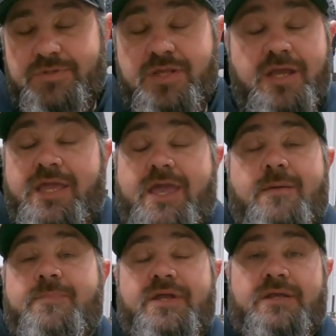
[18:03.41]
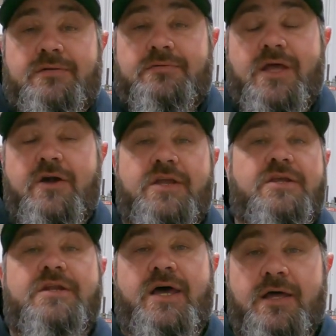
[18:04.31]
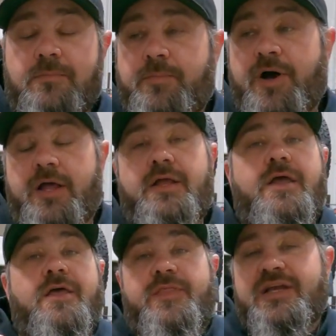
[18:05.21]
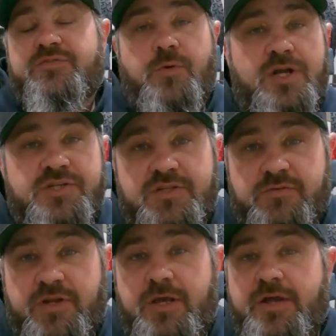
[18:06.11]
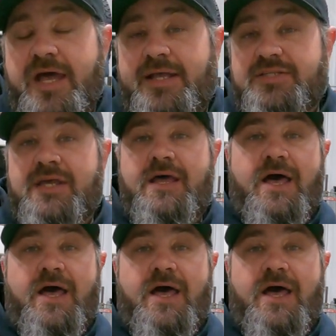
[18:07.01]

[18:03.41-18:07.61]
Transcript: You can't beat it. How can you not? But thanks for watching this video, guys.